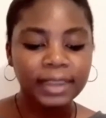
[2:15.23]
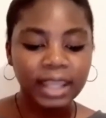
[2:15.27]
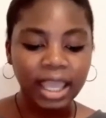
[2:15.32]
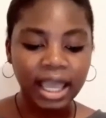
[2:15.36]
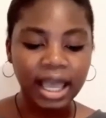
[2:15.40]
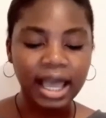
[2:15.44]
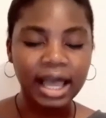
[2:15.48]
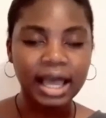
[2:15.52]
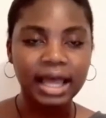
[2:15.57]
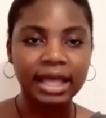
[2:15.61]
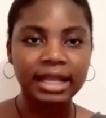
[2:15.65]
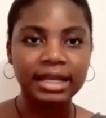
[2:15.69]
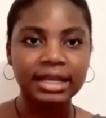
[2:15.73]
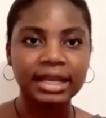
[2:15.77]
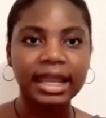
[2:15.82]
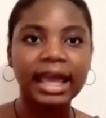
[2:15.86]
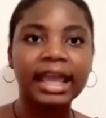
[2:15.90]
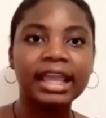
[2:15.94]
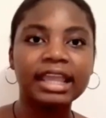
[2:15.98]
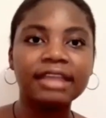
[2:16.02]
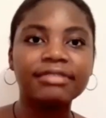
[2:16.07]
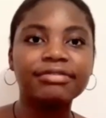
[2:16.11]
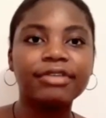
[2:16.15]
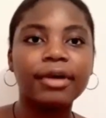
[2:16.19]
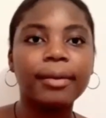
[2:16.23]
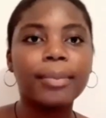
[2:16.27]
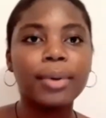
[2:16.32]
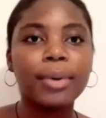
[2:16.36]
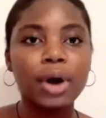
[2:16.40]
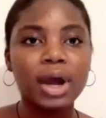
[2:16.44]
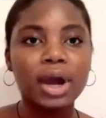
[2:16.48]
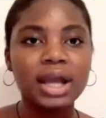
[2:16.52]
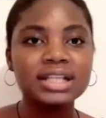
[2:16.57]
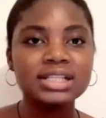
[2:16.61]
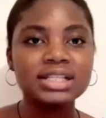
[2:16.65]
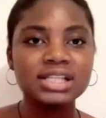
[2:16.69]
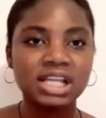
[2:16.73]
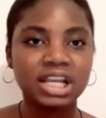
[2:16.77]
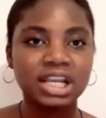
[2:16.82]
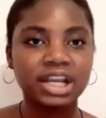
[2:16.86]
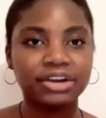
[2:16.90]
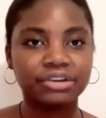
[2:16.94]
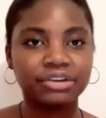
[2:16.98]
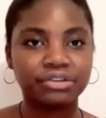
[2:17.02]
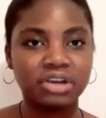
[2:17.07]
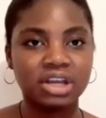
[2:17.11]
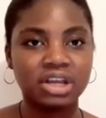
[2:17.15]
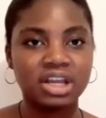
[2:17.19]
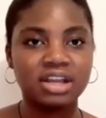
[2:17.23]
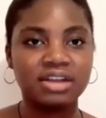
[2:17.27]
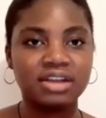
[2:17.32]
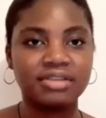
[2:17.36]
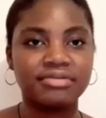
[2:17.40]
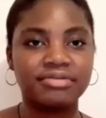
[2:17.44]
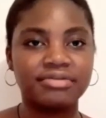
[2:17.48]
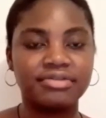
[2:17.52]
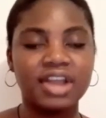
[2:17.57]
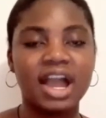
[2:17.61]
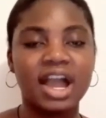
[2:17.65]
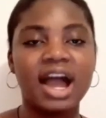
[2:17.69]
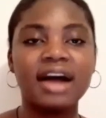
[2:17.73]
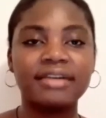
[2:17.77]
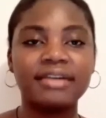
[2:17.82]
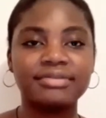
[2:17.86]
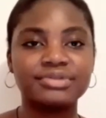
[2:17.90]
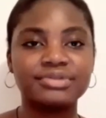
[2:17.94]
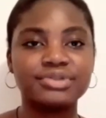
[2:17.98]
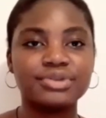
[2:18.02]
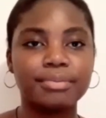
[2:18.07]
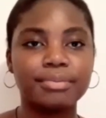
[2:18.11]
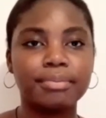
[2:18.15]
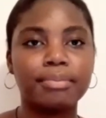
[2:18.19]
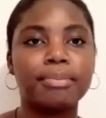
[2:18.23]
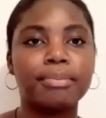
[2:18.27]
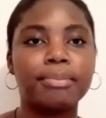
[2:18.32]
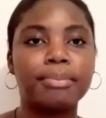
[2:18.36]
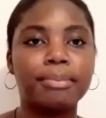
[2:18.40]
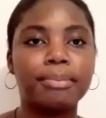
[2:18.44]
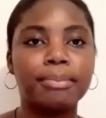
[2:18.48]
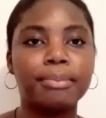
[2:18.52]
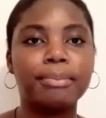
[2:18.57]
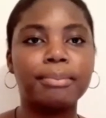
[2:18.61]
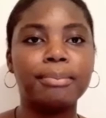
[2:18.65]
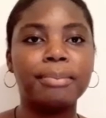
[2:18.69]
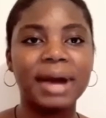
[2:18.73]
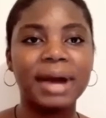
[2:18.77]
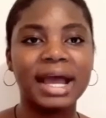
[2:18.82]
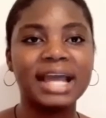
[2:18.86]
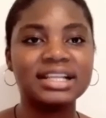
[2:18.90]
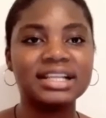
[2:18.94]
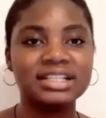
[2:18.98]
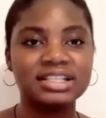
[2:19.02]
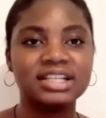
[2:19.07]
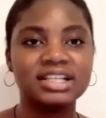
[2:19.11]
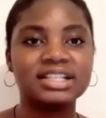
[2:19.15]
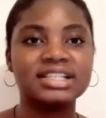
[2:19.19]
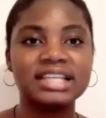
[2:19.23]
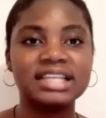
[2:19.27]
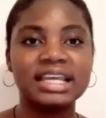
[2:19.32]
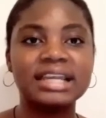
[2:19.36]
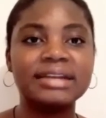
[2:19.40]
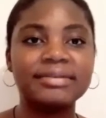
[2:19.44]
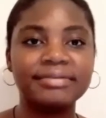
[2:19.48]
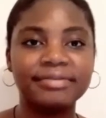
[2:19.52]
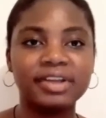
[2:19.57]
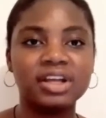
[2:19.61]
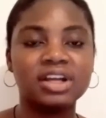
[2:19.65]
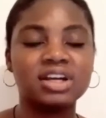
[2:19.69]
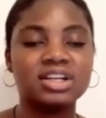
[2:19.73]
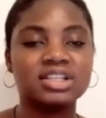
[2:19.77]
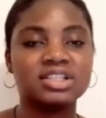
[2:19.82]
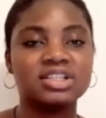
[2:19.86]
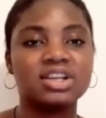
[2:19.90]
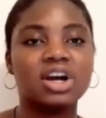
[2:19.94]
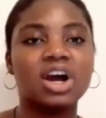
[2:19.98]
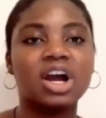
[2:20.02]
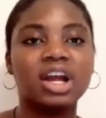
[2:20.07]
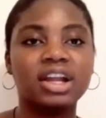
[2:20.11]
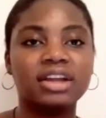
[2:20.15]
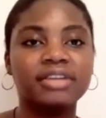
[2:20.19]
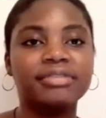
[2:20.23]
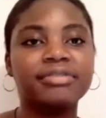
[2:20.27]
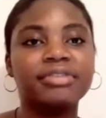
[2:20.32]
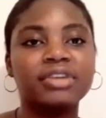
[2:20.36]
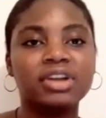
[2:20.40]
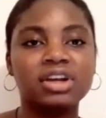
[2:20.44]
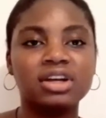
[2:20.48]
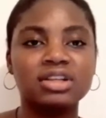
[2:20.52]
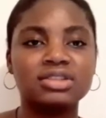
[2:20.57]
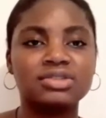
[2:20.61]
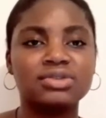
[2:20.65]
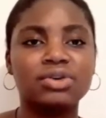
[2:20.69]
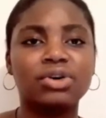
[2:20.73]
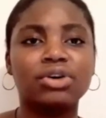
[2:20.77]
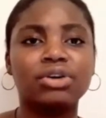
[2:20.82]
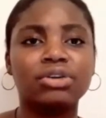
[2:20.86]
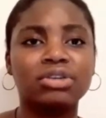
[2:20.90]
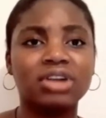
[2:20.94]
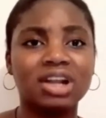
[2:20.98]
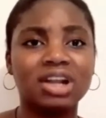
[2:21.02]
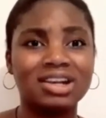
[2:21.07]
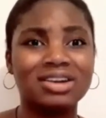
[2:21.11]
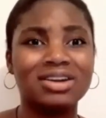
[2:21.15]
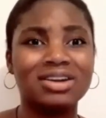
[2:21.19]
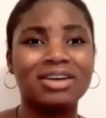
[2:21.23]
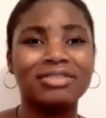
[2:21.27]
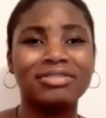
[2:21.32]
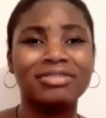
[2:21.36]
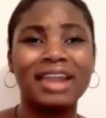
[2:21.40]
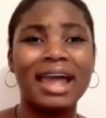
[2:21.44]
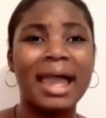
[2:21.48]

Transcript: And like, if you point on a grave, you have to bite your 10 fingers or your fingers gonna rotten off.